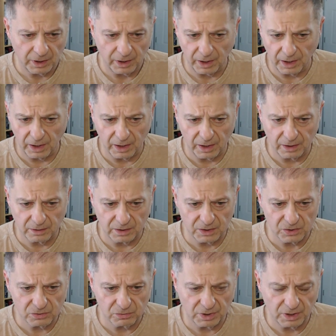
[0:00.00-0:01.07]
and
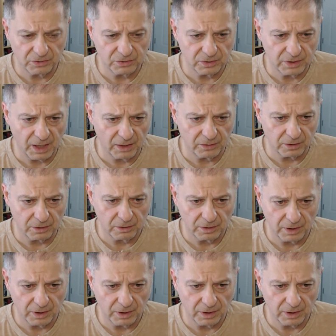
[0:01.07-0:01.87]
these three together.